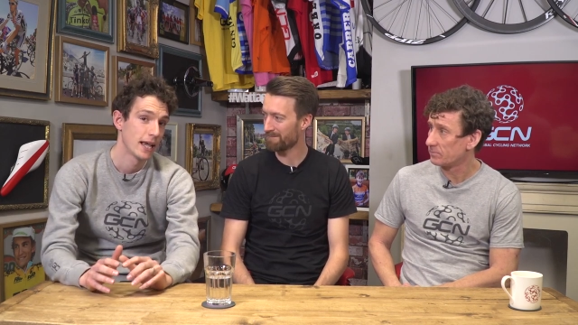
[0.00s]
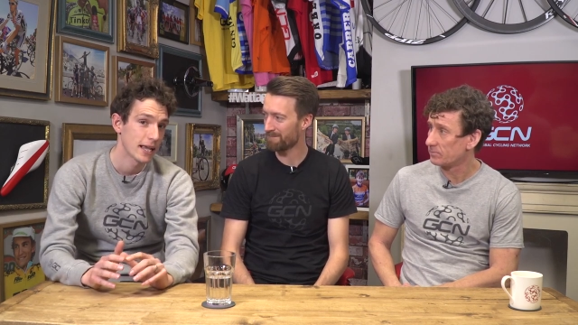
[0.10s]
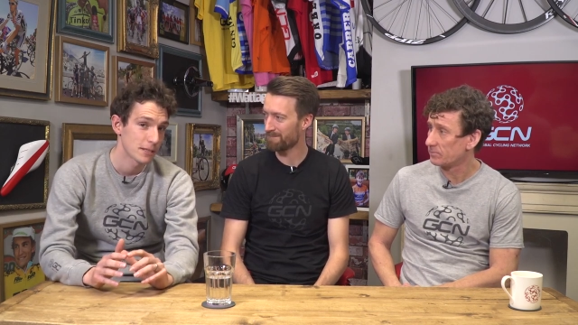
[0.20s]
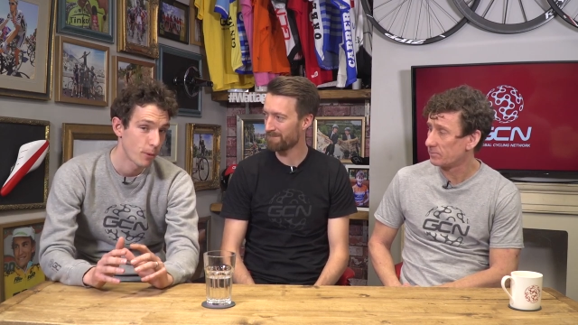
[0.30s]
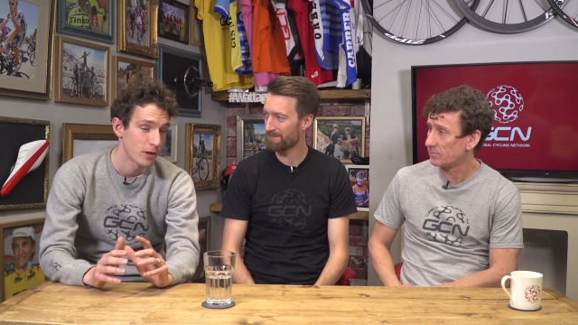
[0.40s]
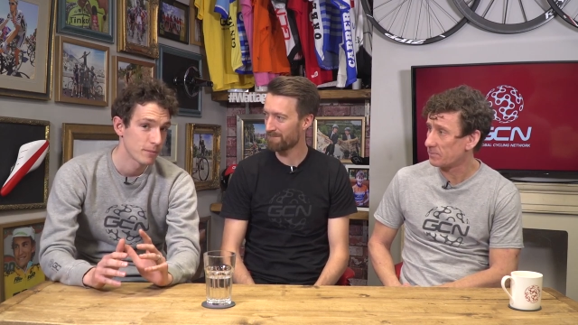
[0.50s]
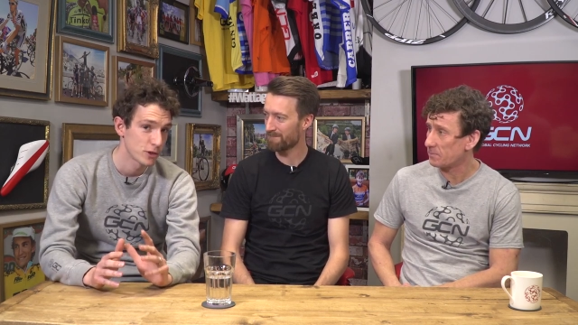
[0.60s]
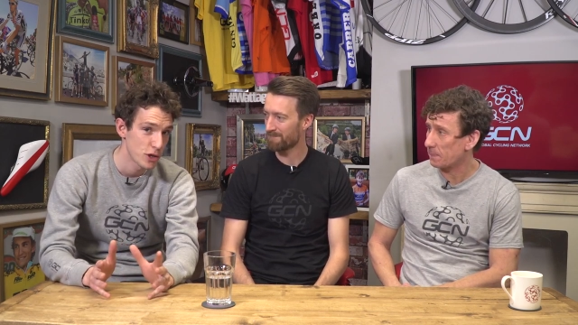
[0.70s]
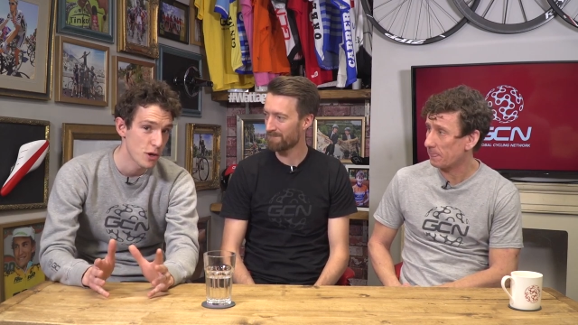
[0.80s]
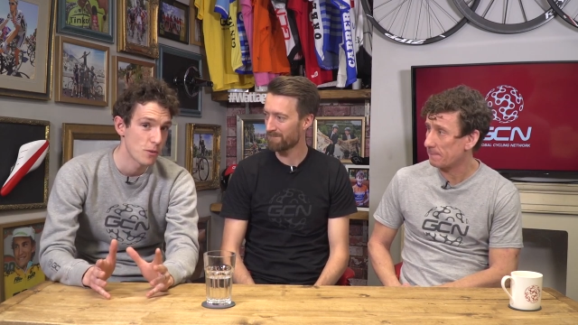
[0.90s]
Speaker 1: and get to point number
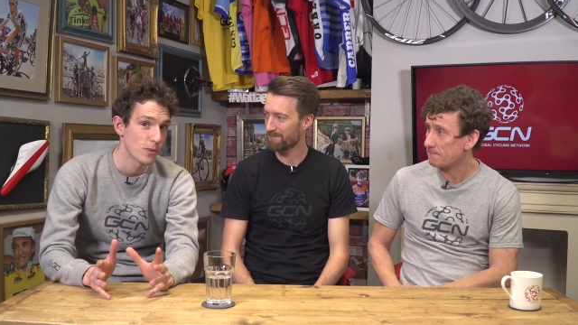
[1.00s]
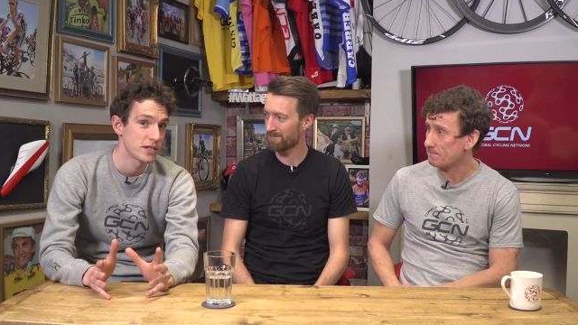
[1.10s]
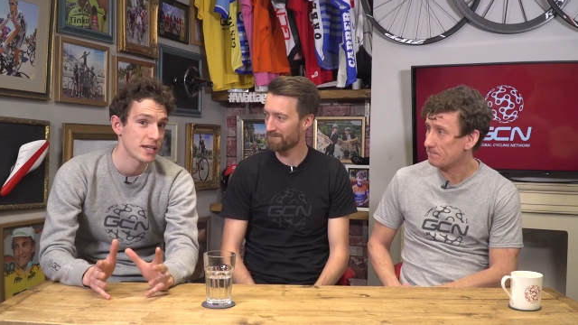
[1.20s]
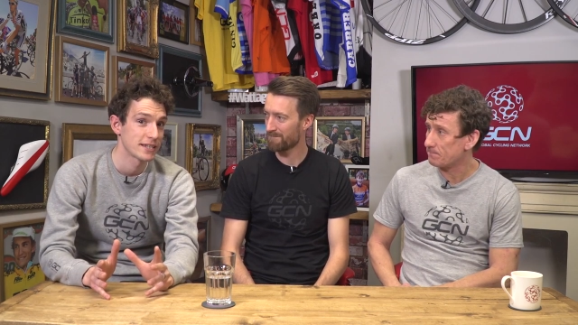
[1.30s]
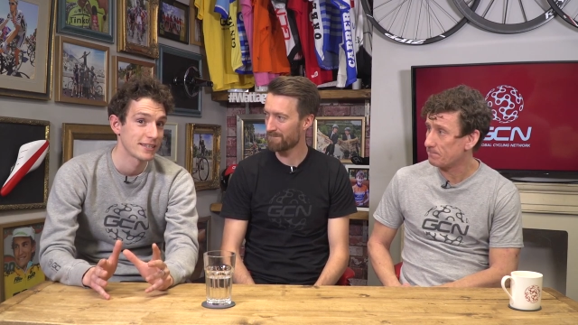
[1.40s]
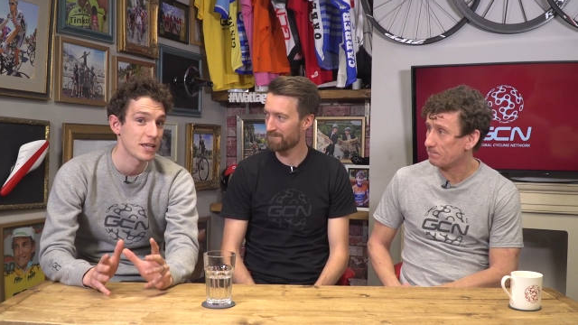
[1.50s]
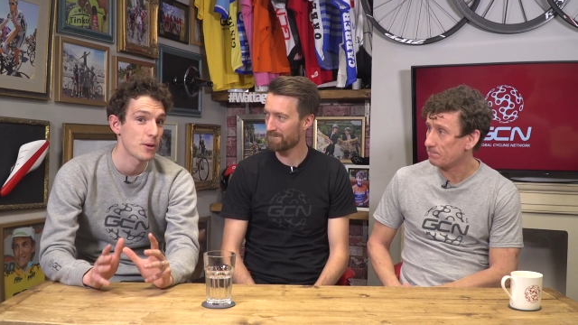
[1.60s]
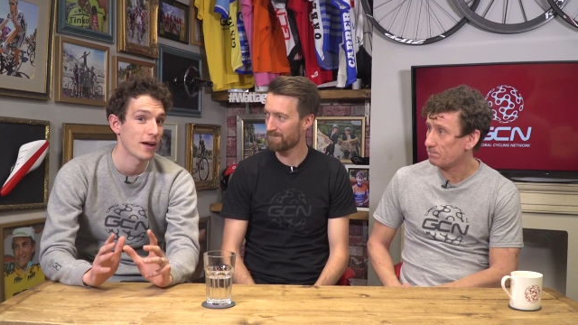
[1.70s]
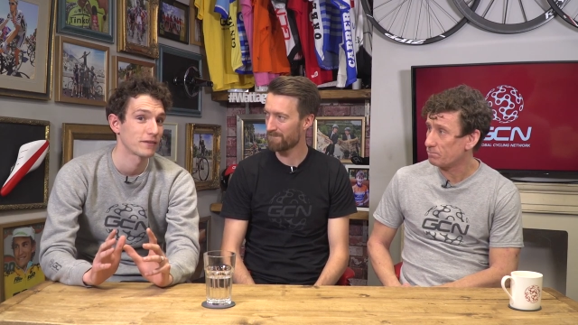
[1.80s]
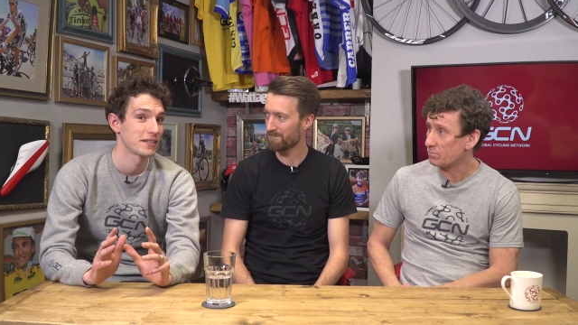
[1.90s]
two, which is that
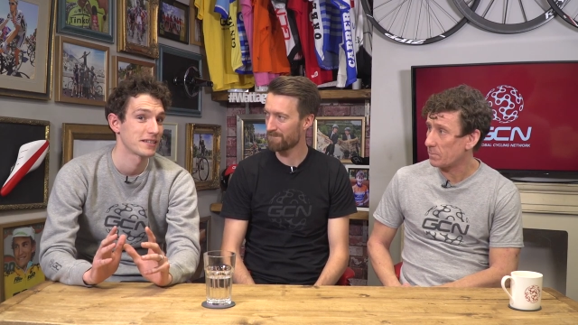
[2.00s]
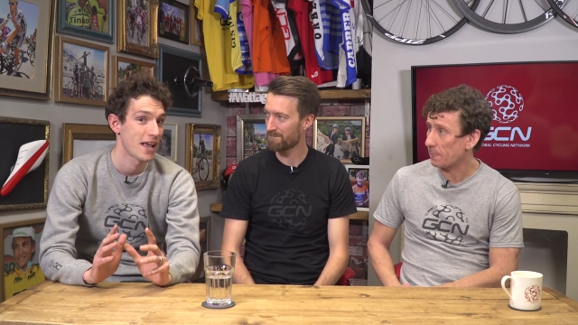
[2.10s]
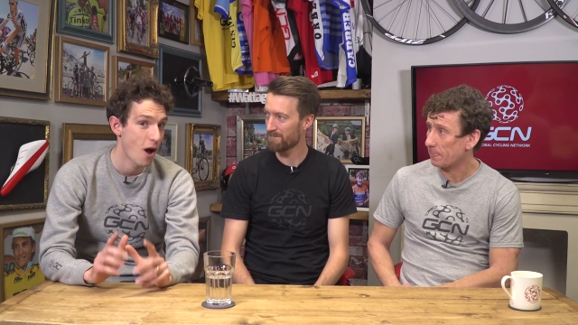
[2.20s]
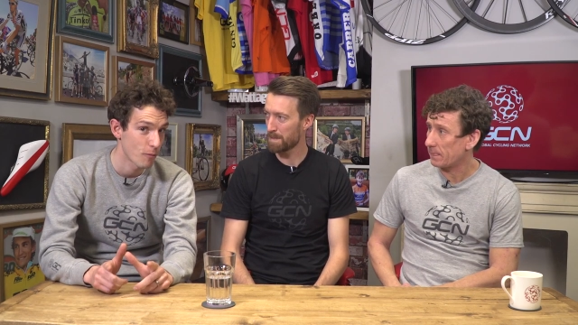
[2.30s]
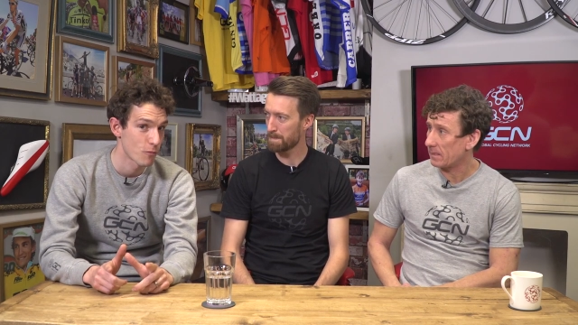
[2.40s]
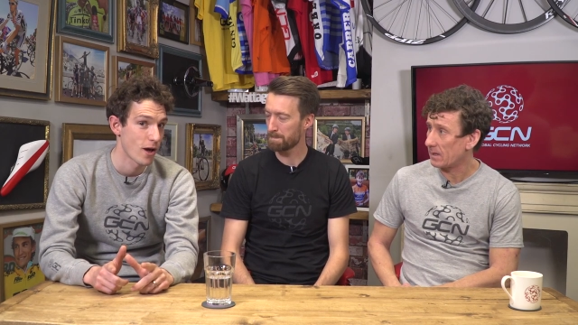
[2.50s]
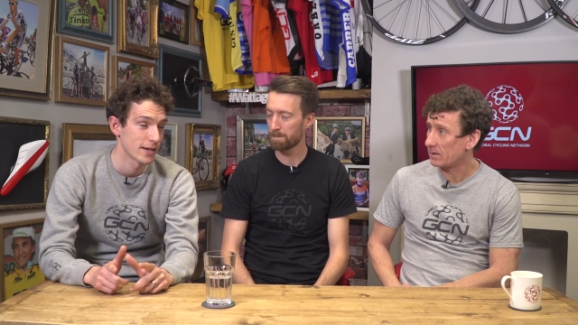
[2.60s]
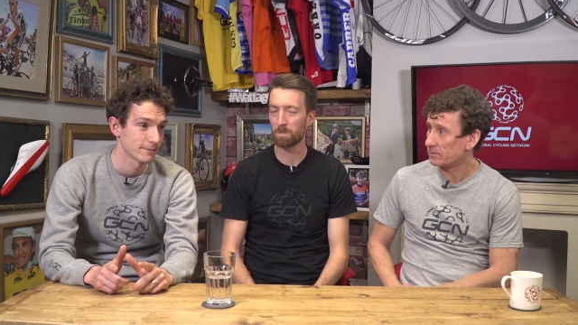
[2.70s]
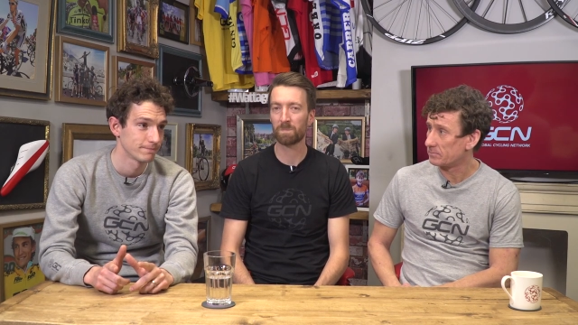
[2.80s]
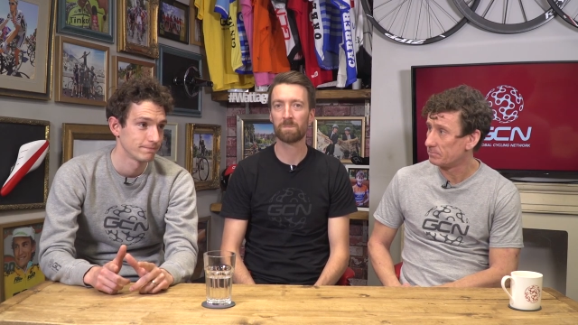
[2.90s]
you have to stay
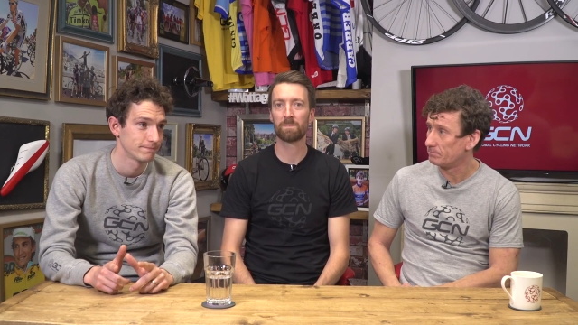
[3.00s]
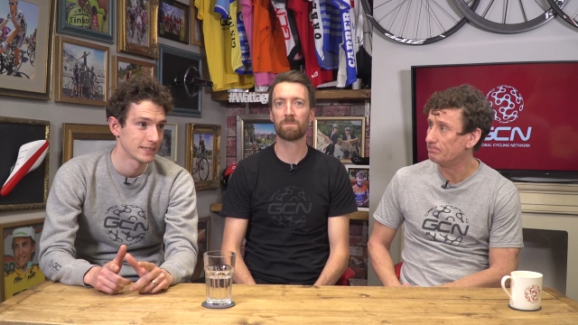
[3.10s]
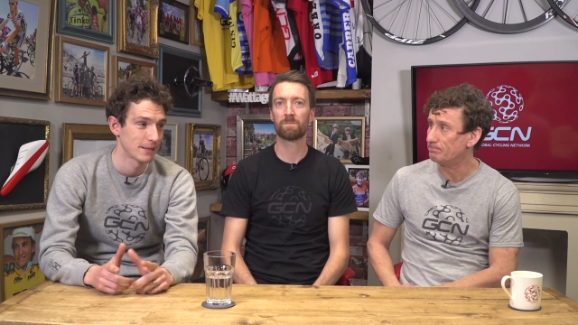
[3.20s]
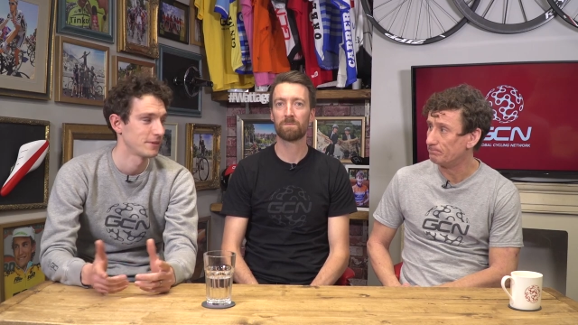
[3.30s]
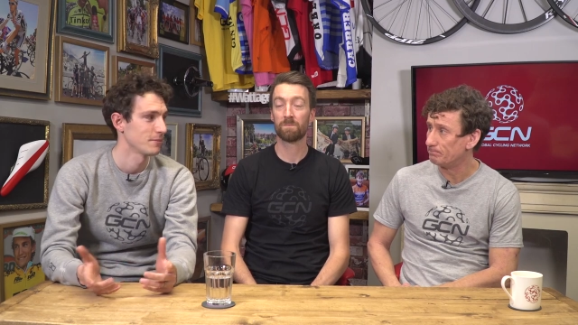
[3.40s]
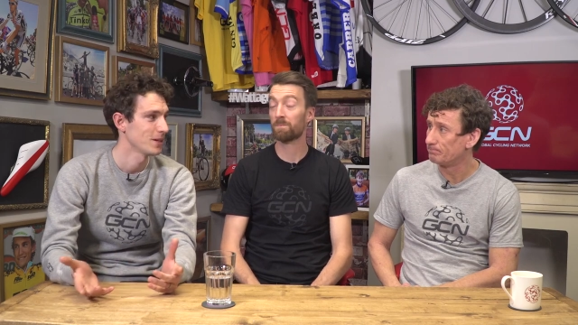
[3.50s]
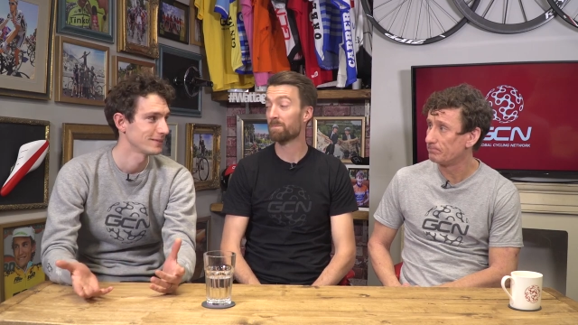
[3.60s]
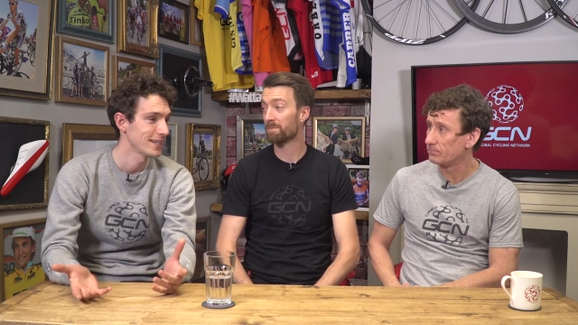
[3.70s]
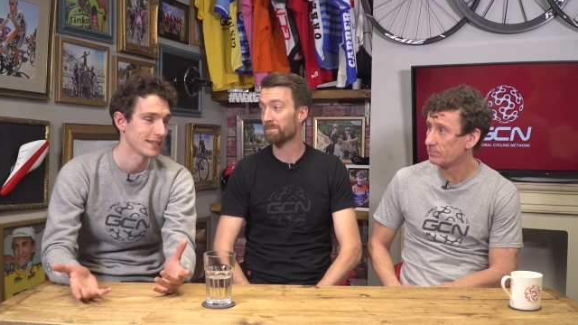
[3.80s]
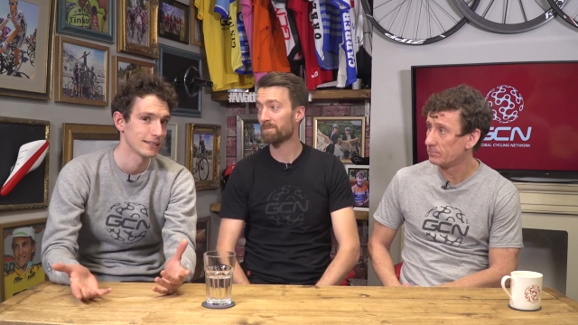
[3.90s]
upright. Mm. Except that
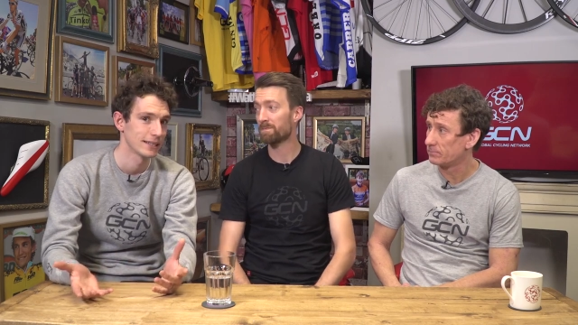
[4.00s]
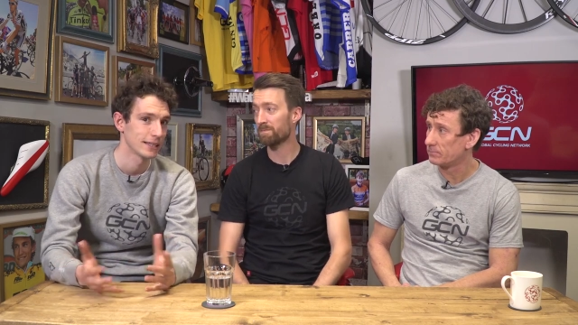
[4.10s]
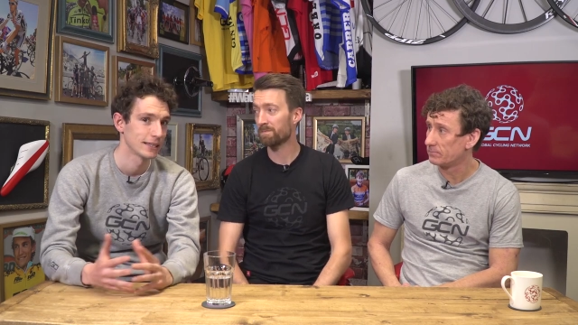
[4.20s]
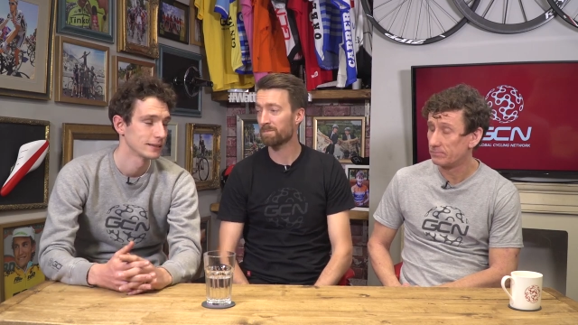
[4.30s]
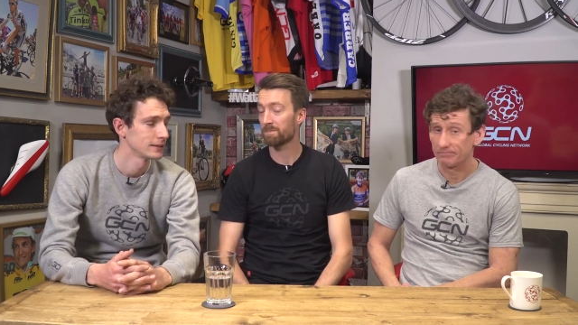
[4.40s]
Demare didn't, did he?